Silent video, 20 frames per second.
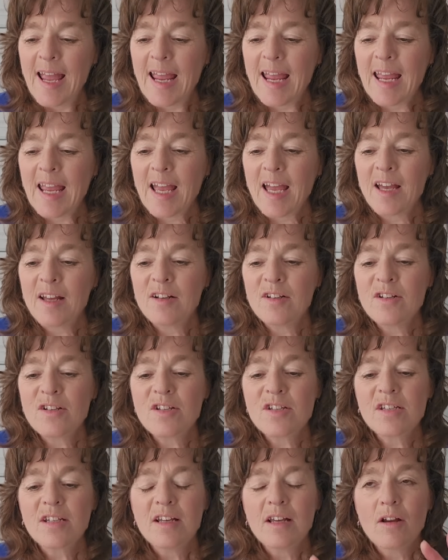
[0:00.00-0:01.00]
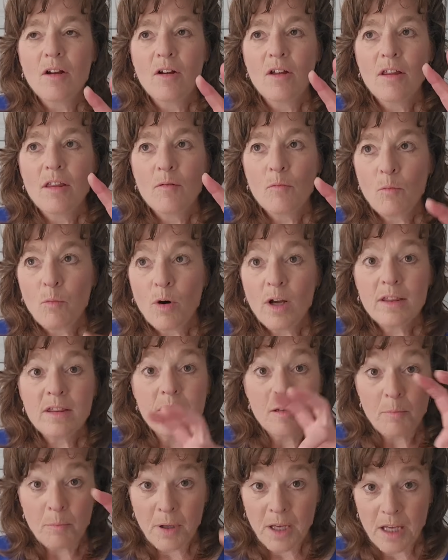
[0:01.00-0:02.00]
And
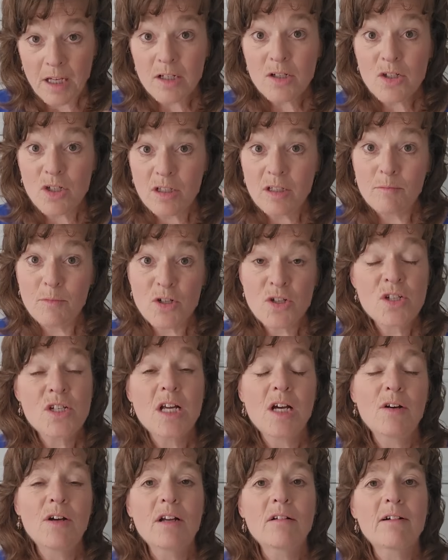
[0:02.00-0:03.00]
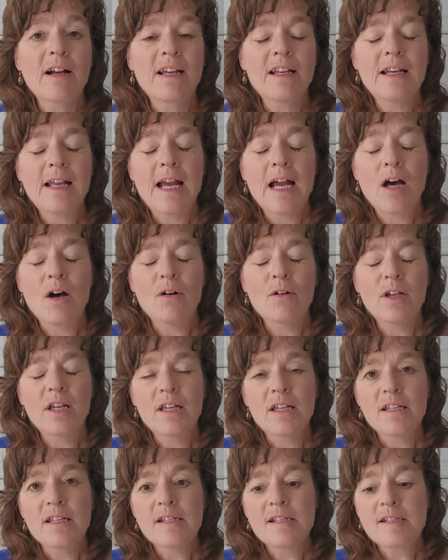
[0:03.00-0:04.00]
what the pendulum is showing right now
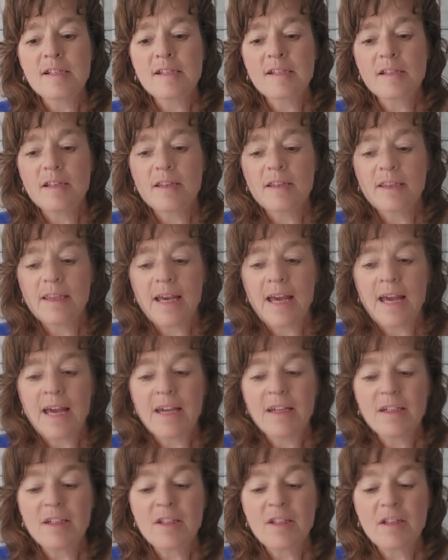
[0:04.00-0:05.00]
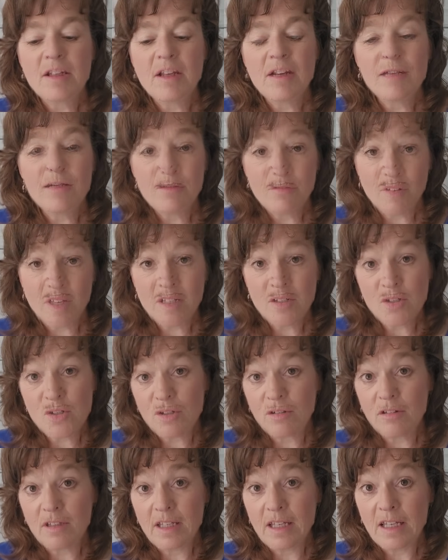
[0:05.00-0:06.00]
is that
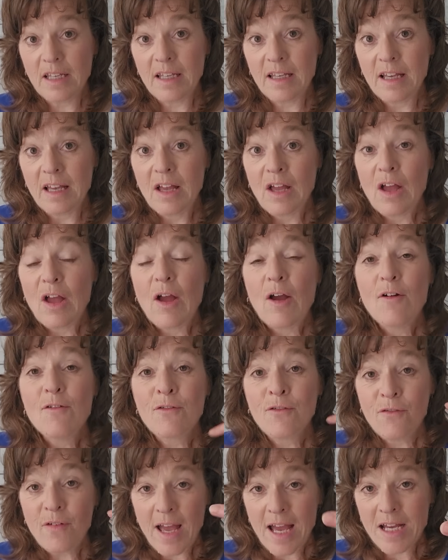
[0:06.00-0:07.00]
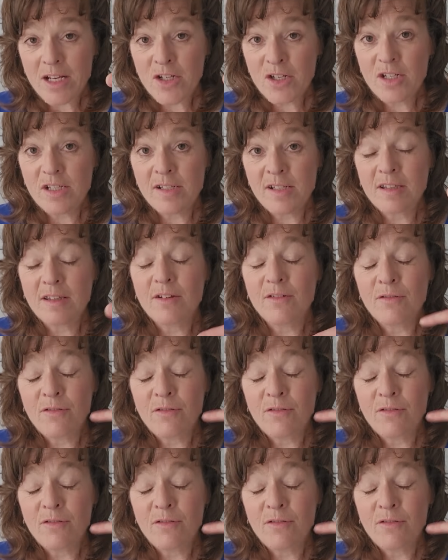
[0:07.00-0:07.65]
eventually the